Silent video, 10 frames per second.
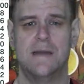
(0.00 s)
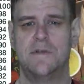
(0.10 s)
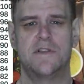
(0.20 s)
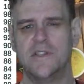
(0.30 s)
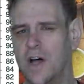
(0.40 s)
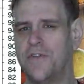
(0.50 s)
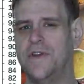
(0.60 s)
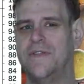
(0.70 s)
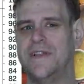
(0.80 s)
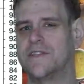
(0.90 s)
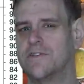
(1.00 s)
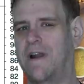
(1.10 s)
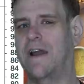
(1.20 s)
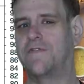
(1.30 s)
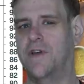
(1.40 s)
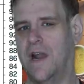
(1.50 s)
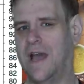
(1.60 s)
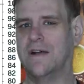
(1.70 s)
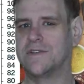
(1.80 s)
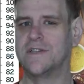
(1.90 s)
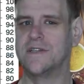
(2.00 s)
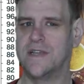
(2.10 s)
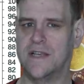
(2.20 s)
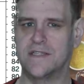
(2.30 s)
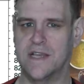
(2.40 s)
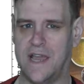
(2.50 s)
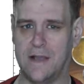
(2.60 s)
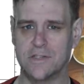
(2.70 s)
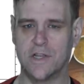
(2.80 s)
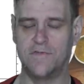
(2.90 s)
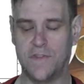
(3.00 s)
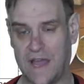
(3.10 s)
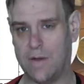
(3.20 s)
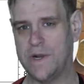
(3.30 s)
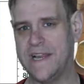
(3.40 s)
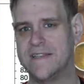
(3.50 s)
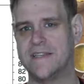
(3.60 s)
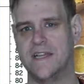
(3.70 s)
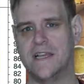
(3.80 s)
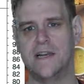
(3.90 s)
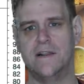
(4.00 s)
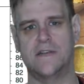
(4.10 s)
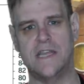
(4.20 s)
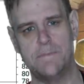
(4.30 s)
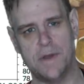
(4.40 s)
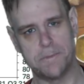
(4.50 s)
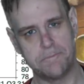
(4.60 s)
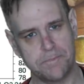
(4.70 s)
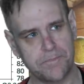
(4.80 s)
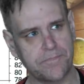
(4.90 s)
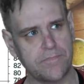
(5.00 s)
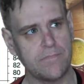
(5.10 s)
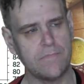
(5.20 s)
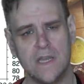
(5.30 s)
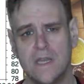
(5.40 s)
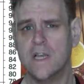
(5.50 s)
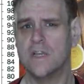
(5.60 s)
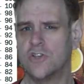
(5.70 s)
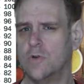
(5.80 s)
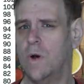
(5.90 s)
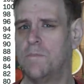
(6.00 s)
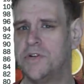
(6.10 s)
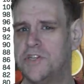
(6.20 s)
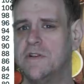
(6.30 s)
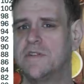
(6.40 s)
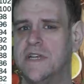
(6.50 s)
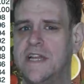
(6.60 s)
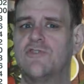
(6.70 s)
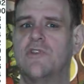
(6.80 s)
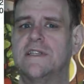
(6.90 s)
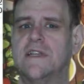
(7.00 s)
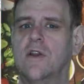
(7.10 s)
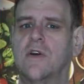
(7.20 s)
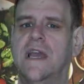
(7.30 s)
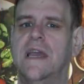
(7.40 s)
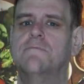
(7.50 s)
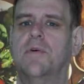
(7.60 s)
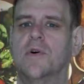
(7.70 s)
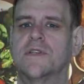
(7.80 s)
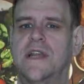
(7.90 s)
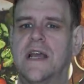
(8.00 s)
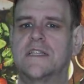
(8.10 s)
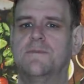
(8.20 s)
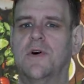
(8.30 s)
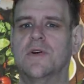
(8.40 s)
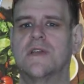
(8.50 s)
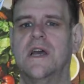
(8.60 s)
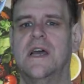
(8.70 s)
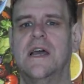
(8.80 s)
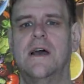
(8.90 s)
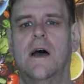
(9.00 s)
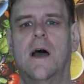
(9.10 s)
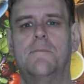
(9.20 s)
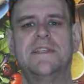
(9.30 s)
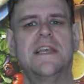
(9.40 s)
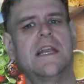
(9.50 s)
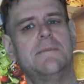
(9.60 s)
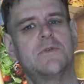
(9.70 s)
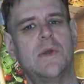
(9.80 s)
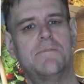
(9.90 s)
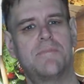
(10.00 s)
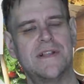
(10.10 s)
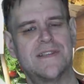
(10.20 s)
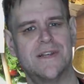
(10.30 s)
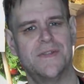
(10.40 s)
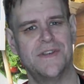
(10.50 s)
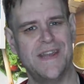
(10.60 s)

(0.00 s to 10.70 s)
But there's nothing in this graph that allows us to test that out. So for that, we need to dig a little deeper. Someone produced an interesting look at imports and exports, particularly between Britain and the